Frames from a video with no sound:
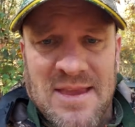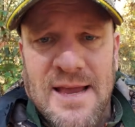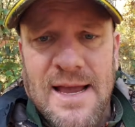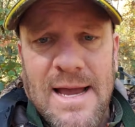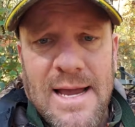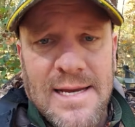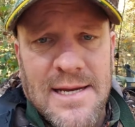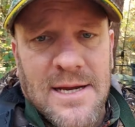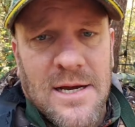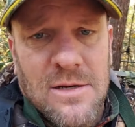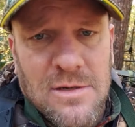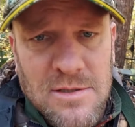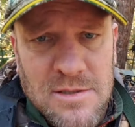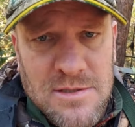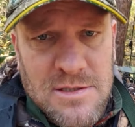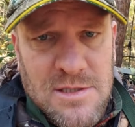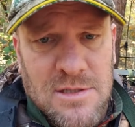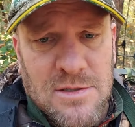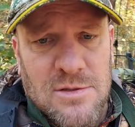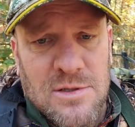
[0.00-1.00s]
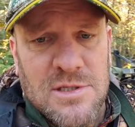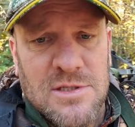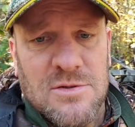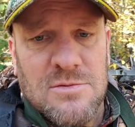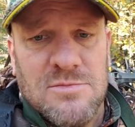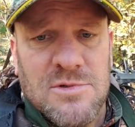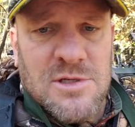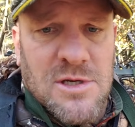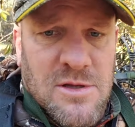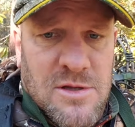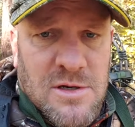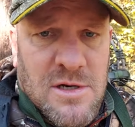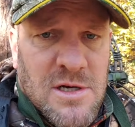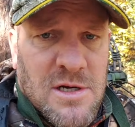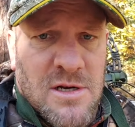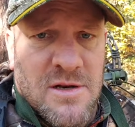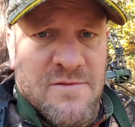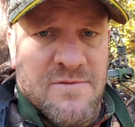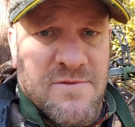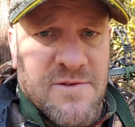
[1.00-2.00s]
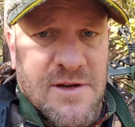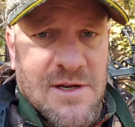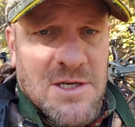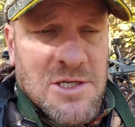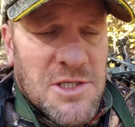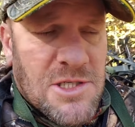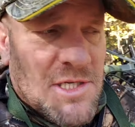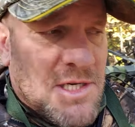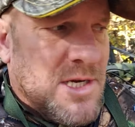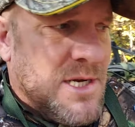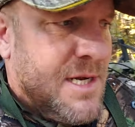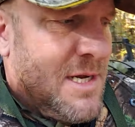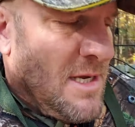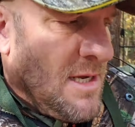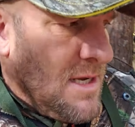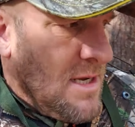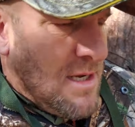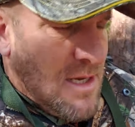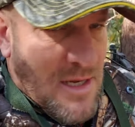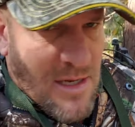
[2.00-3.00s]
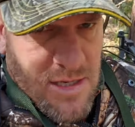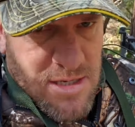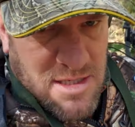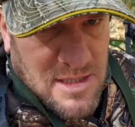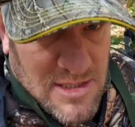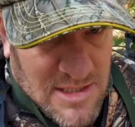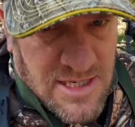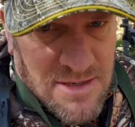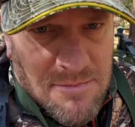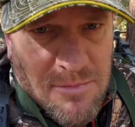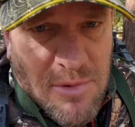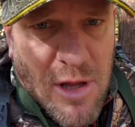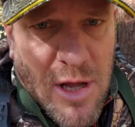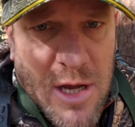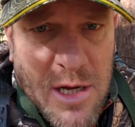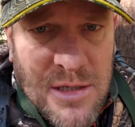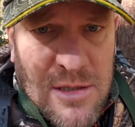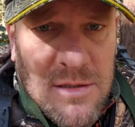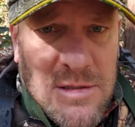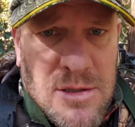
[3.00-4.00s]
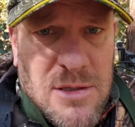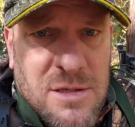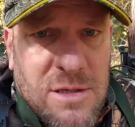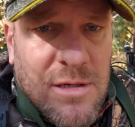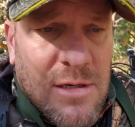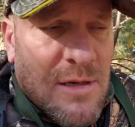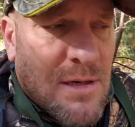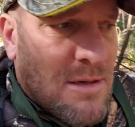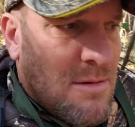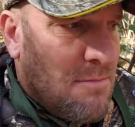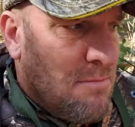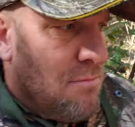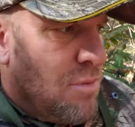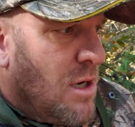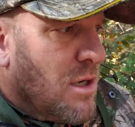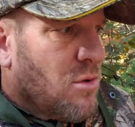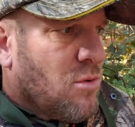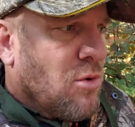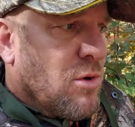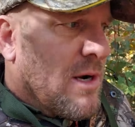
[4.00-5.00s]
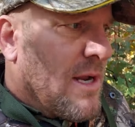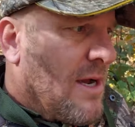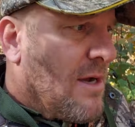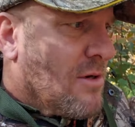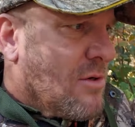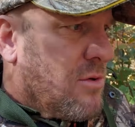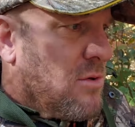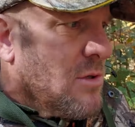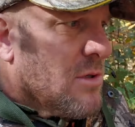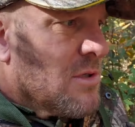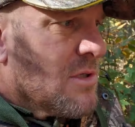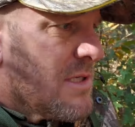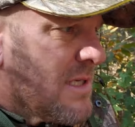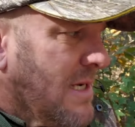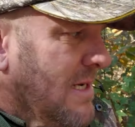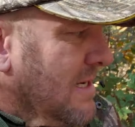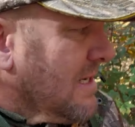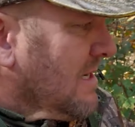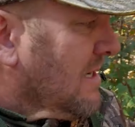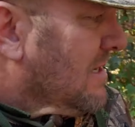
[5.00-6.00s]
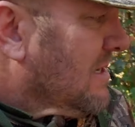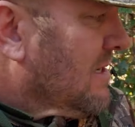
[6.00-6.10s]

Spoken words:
Hey y'all, it's Chris from Southern Hunt and Fish, Scent Blocker, Buckhorn Outdoors, and